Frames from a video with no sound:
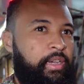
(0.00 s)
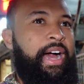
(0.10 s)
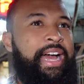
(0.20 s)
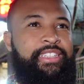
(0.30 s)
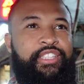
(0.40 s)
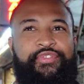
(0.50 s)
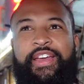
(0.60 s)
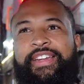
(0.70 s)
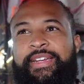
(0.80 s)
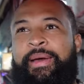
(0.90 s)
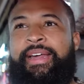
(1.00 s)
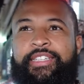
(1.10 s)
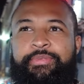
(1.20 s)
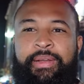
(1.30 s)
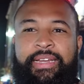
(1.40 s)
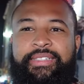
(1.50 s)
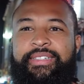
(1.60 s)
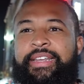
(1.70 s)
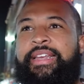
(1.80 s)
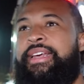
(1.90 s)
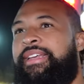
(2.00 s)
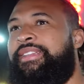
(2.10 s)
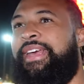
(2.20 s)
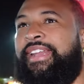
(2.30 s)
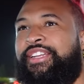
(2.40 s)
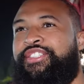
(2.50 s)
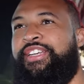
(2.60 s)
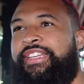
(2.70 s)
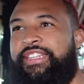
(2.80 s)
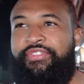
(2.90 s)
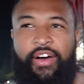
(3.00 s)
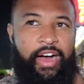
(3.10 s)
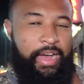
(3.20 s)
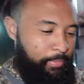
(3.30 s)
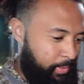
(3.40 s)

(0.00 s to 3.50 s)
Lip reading: I had this feeling about this place. The energy, the vibe,